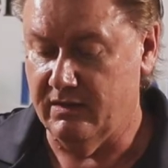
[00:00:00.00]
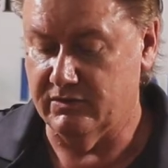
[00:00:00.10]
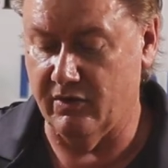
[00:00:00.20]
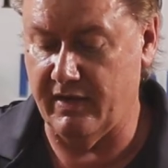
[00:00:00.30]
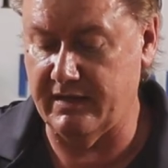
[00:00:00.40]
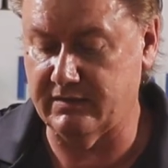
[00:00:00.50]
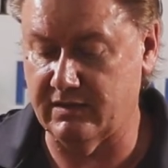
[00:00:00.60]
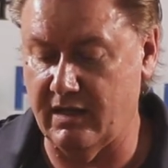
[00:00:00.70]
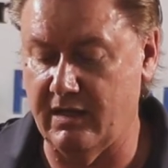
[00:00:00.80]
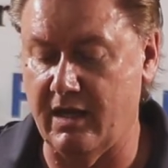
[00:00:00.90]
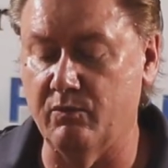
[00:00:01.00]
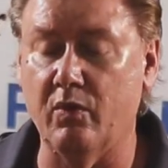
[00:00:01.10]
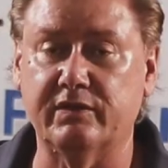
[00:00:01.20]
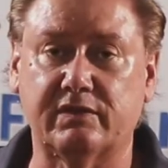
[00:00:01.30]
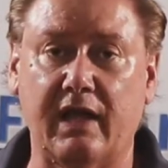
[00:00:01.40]
So that's, and
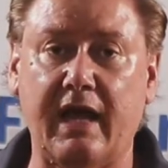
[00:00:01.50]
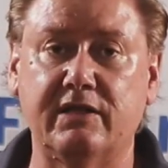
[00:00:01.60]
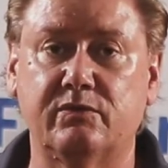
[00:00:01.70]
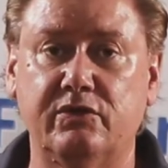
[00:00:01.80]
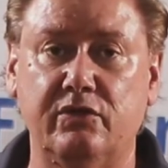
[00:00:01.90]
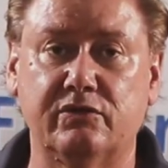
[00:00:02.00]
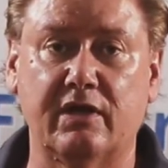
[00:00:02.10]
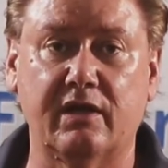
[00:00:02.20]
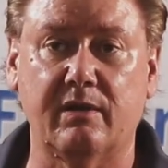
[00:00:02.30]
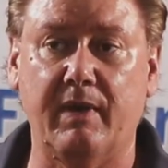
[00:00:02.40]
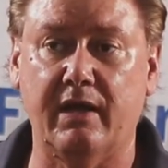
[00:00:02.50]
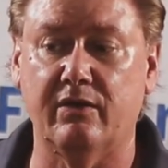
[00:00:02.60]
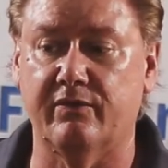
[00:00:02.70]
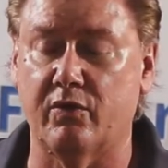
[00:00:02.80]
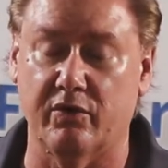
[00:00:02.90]
what slides would you use on a
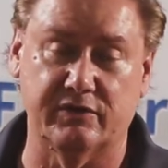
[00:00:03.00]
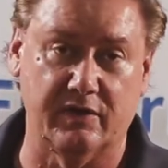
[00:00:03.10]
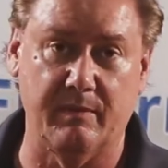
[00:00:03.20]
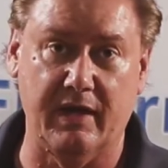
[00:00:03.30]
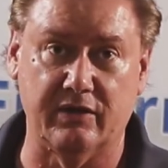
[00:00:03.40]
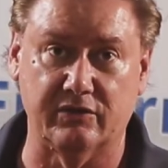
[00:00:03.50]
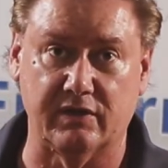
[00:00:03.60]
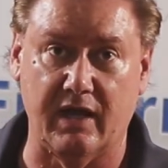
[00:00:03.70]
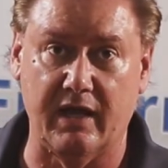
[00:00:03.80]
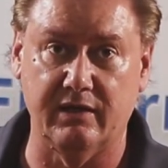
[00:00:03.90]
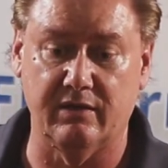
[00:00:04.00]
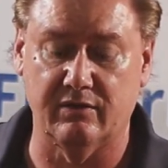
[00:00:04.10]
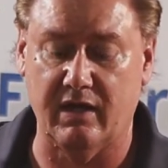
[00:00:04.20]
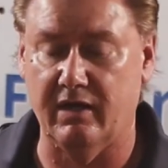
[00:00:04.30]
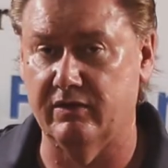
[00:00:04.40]
commander? Of course, a commander slide,
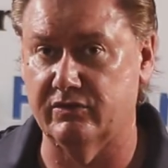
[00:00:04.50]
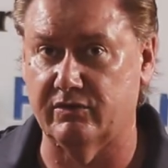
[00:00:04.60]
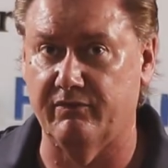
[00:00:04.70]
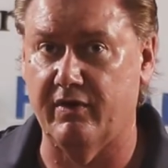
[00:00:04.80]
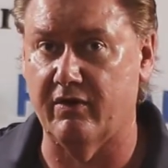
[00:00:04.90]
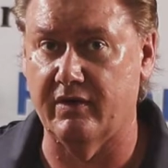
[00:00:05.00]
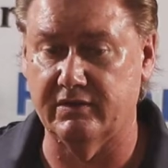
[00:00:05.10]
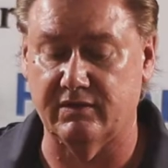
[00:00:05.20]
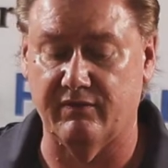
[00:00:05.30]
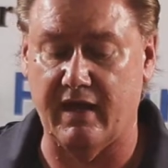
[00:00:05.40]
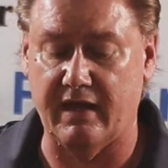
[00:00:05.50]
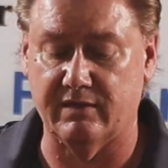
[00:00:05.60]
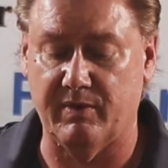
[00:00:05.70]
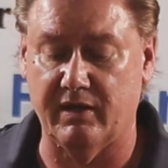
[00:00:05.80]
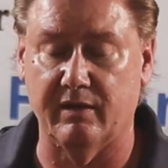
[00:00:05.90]
okay? And there's some variants of
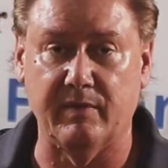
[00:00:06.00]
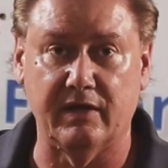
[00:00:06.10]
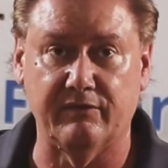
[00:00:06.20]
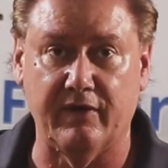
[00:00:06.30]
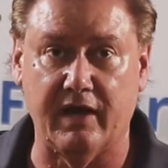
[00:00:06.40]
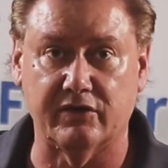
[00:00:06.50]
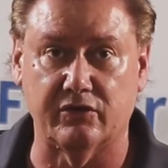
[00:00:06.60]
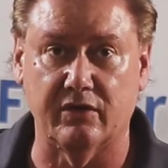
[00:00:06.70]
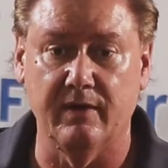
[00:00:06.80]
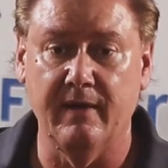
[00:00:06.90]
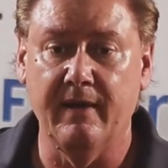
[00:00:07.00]
that depending on manufacturer.